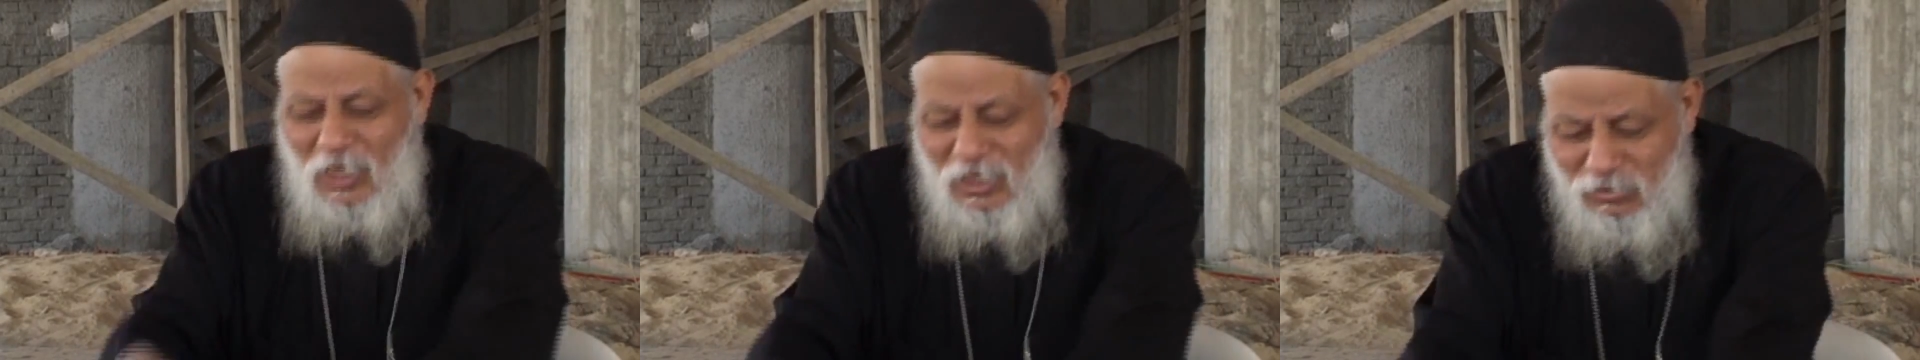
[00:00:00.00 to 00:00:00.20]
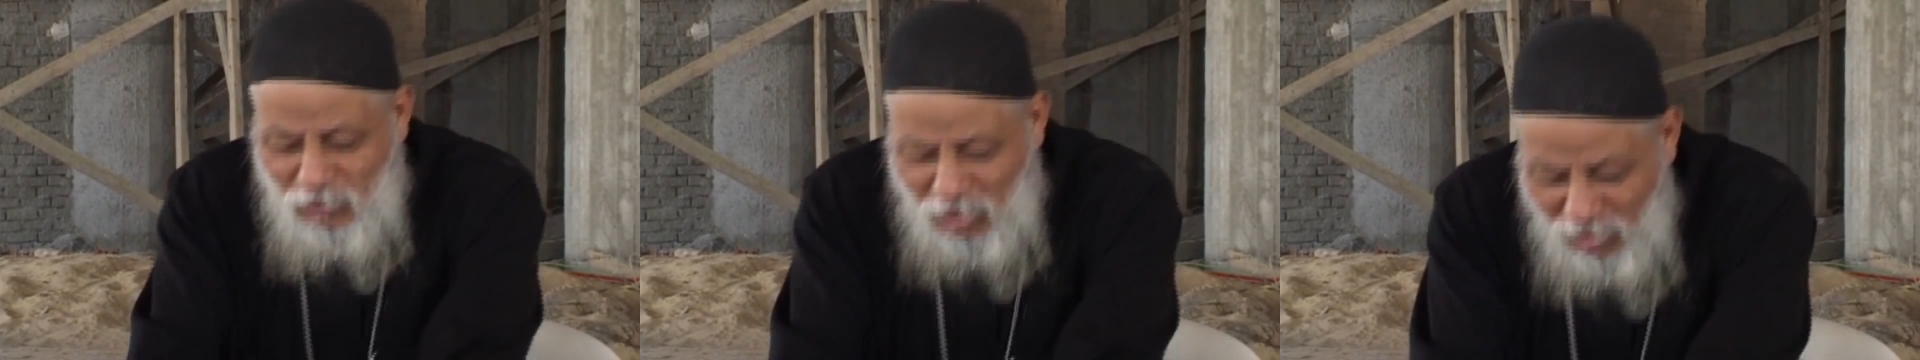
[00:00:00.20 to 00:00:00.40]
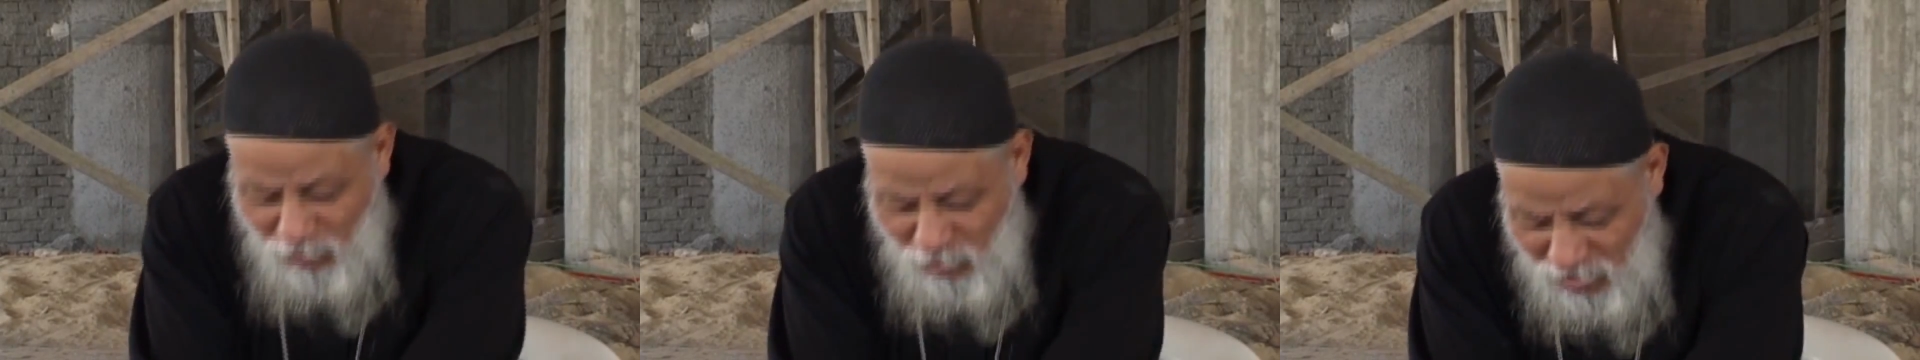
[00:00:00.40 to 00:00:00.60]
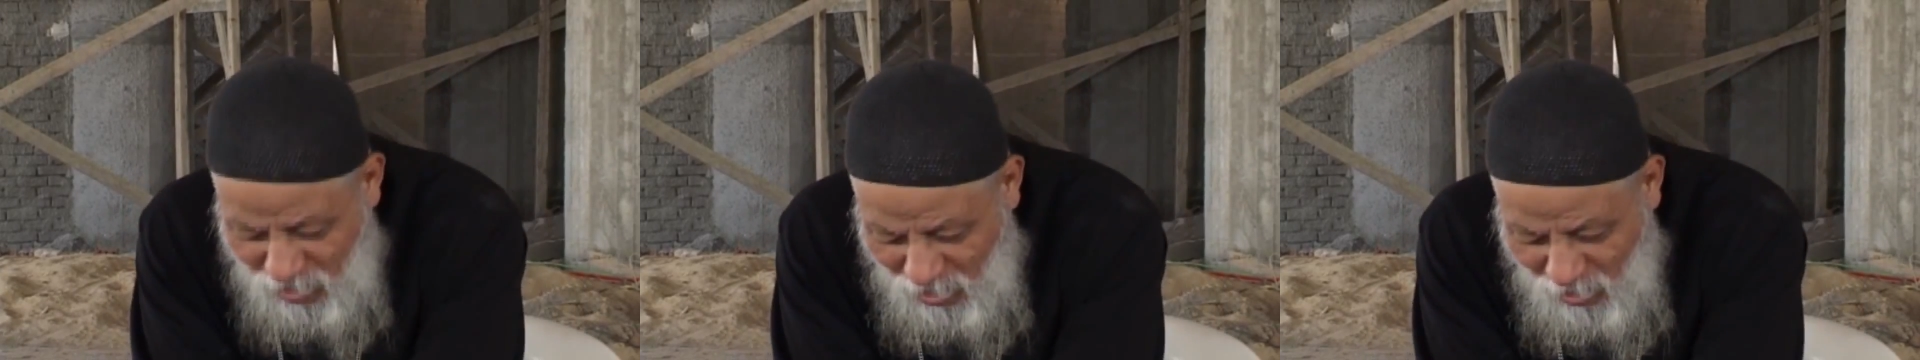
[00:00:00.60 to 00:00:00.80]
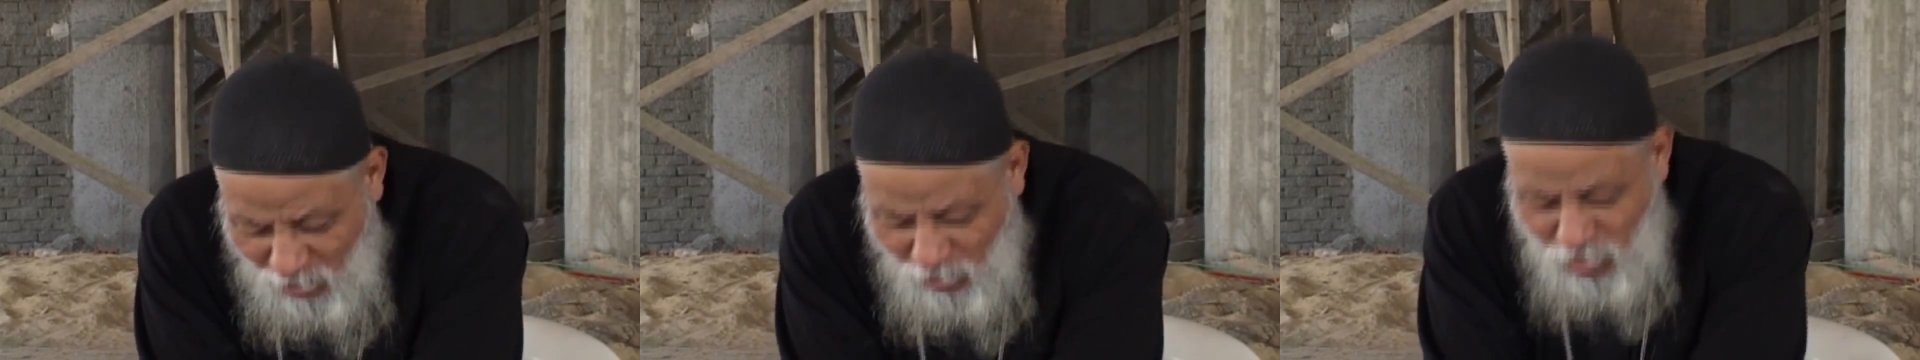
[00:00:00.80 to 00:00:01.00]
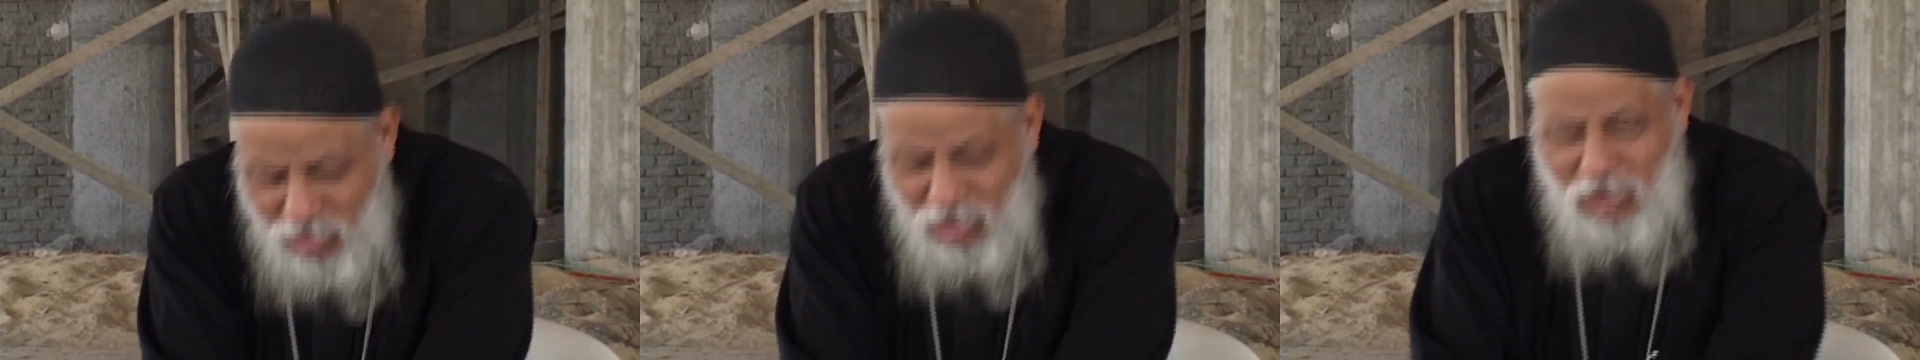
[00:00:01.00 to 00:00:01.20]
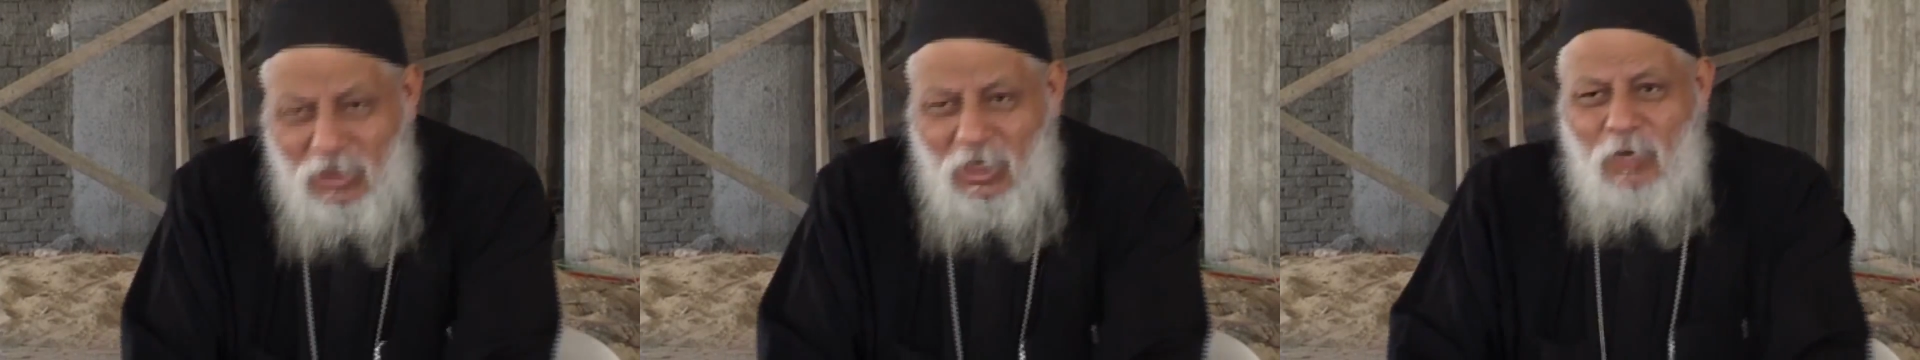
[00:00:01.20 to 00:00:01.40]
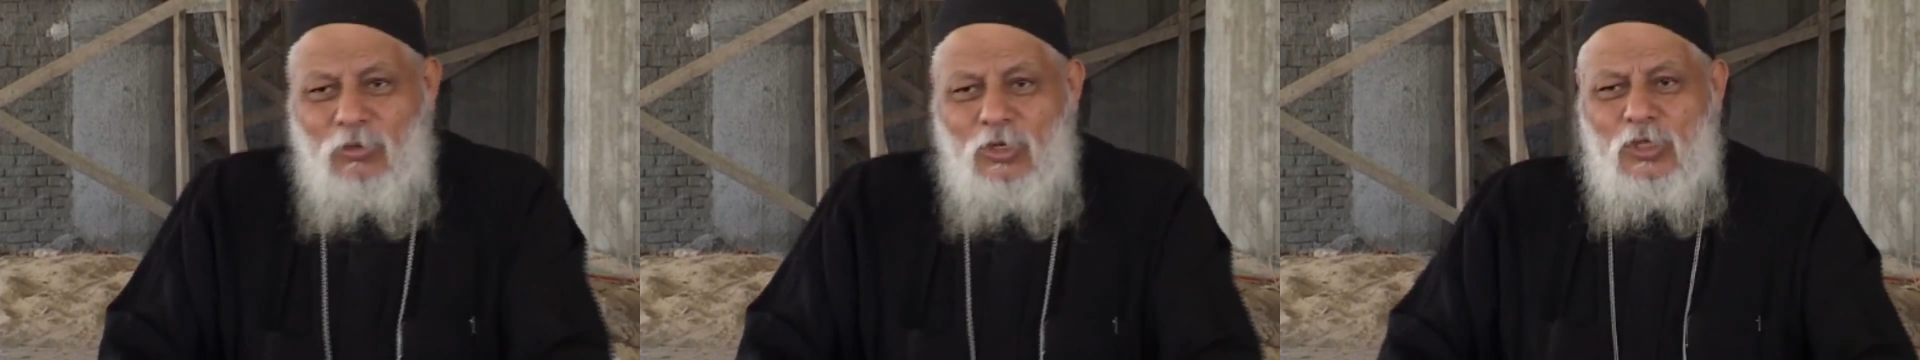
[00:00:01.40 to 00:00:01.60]
and then they would come with
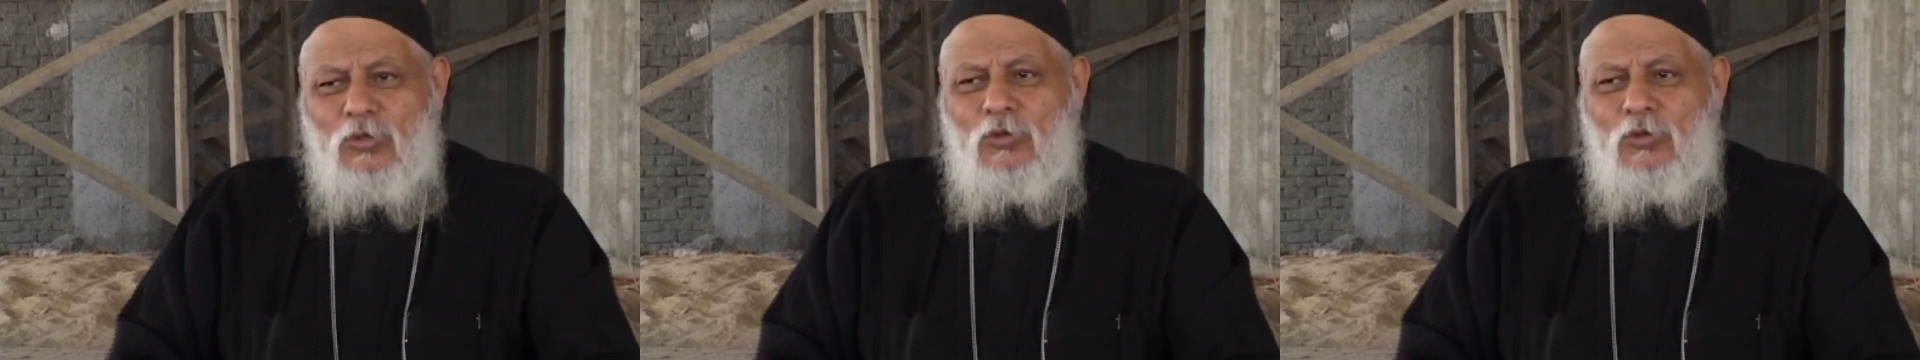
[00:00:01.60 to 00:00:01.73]
me.